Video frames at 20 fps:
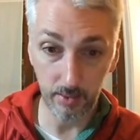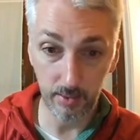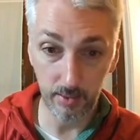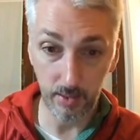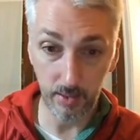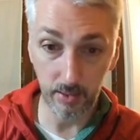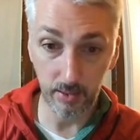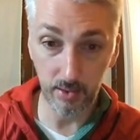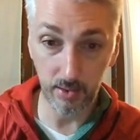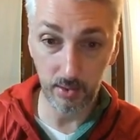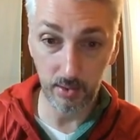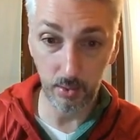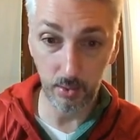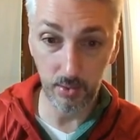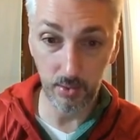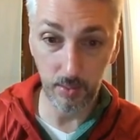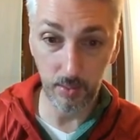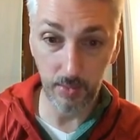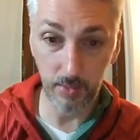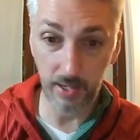I'll just do some
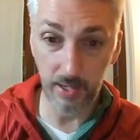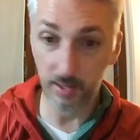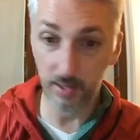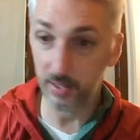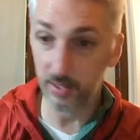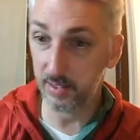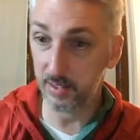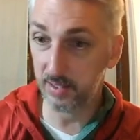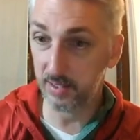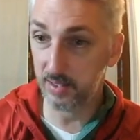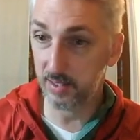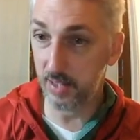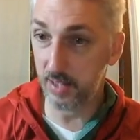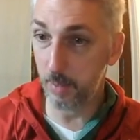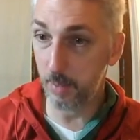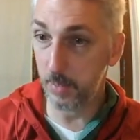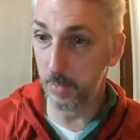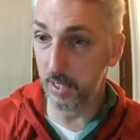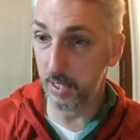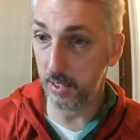kind of like
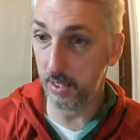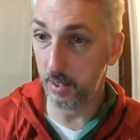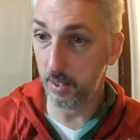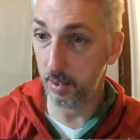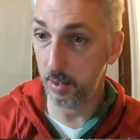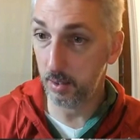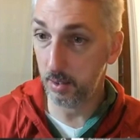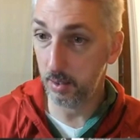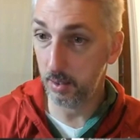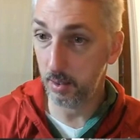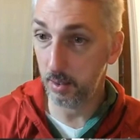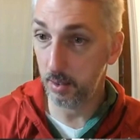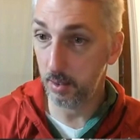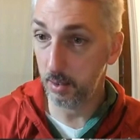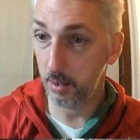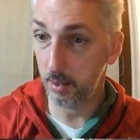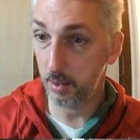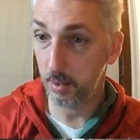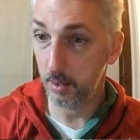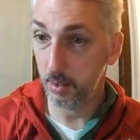stemmy
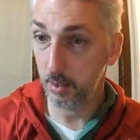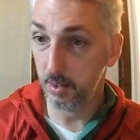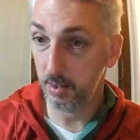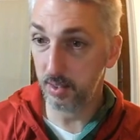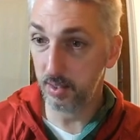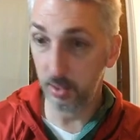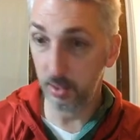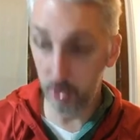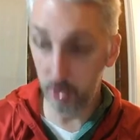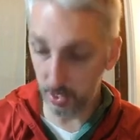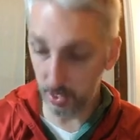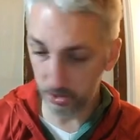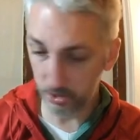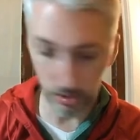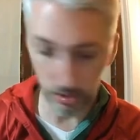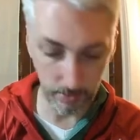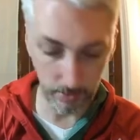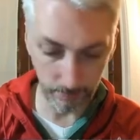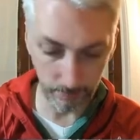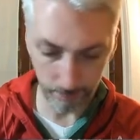
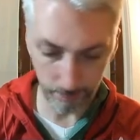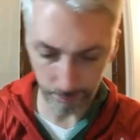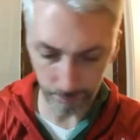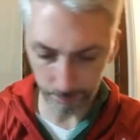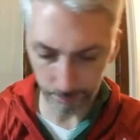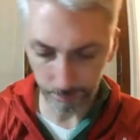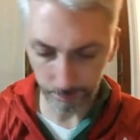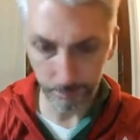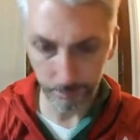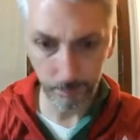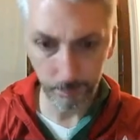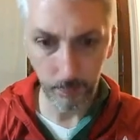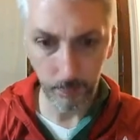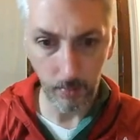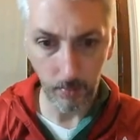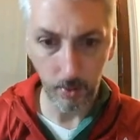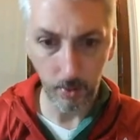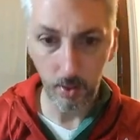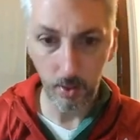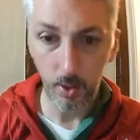suggestion.
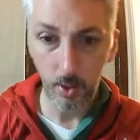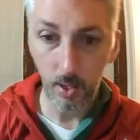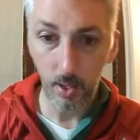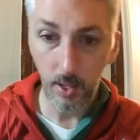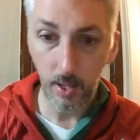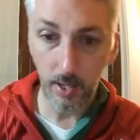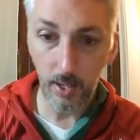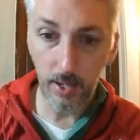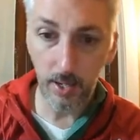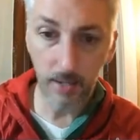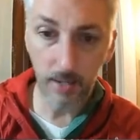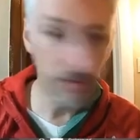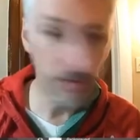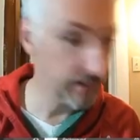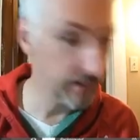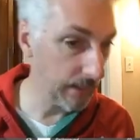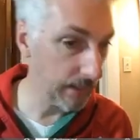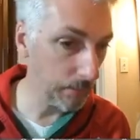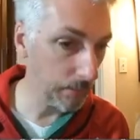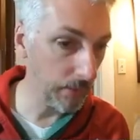And I'll
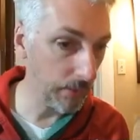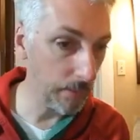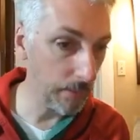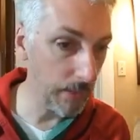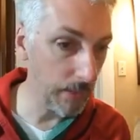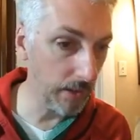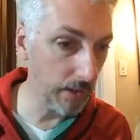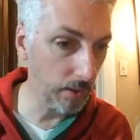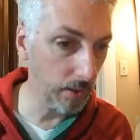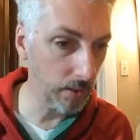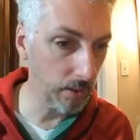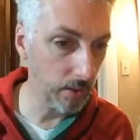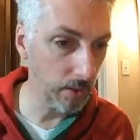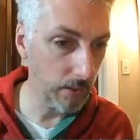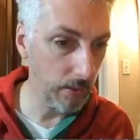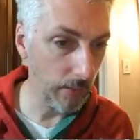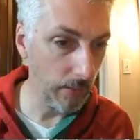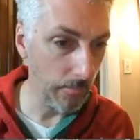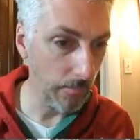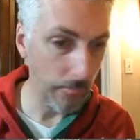sample the middle.
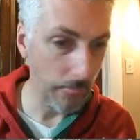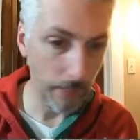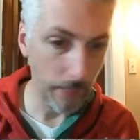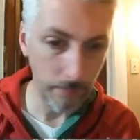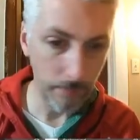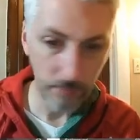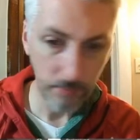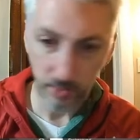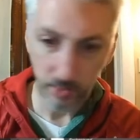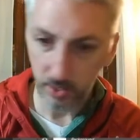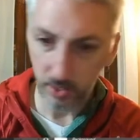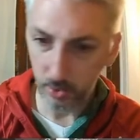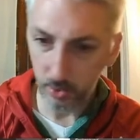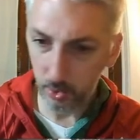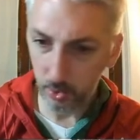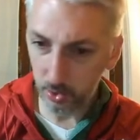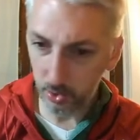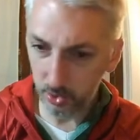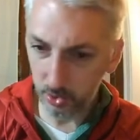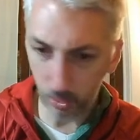
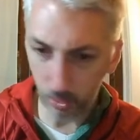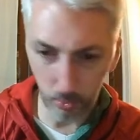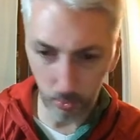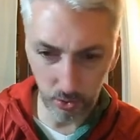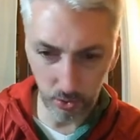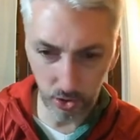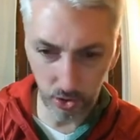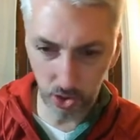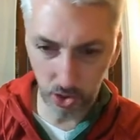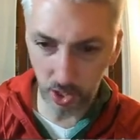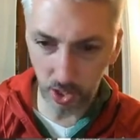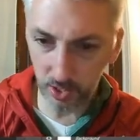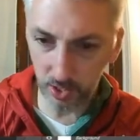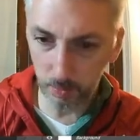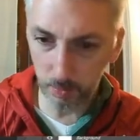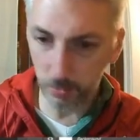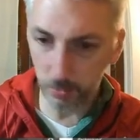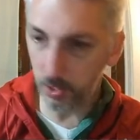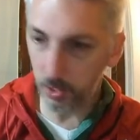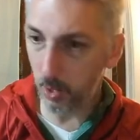Just go just
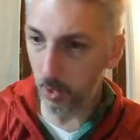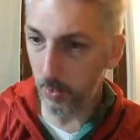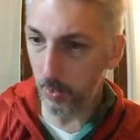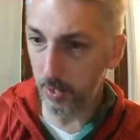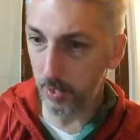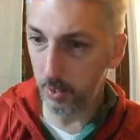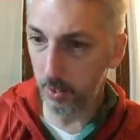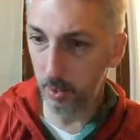below it.